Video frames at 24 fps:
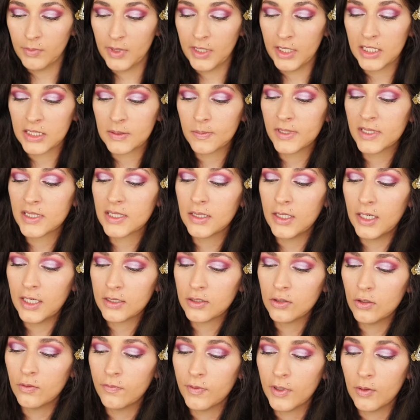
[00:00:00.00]
My husband's
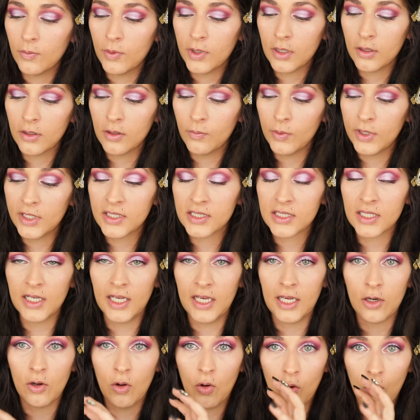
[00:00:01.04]
knocked over one of the ones and it
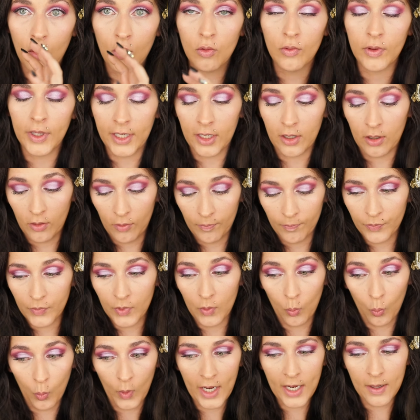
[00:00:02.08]
had all, like
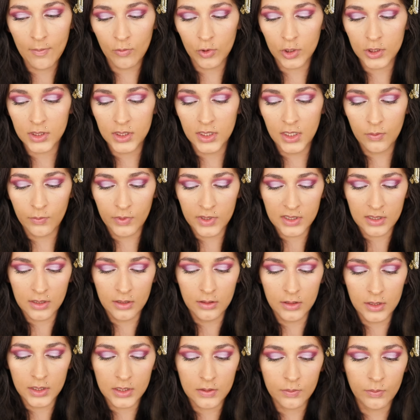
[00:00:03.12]
way more sequins
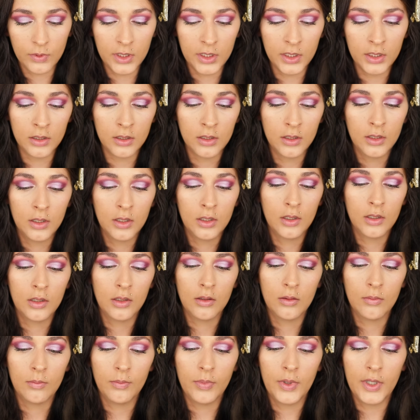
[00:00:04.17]
than this one,
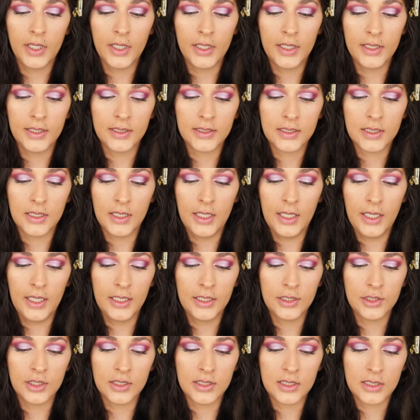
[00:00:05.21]
but I
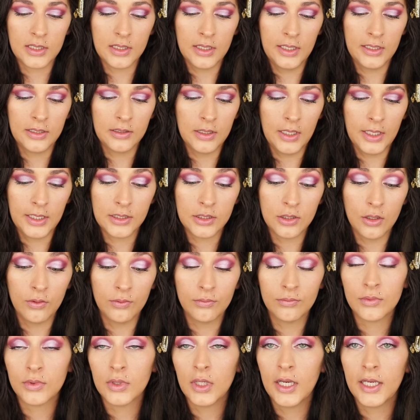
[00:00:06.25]

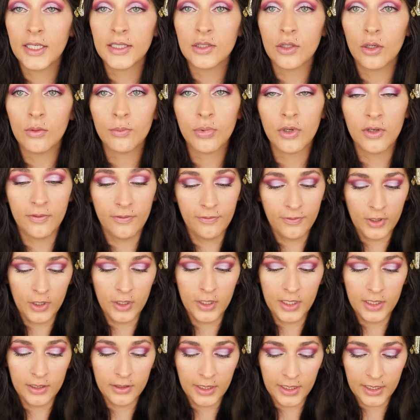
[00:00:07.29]
don't prefer
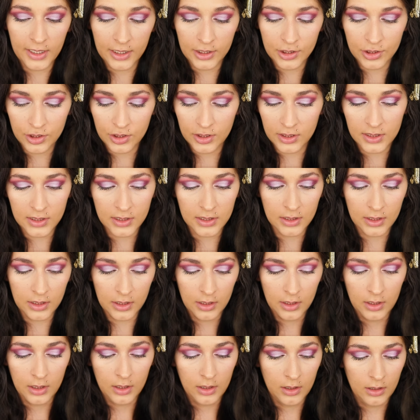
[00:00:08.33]
it. Like it's just
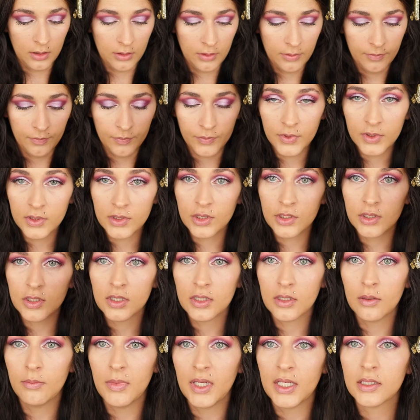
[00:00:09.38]

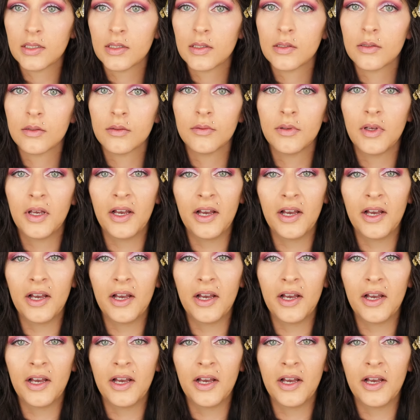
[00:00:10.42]
a mess.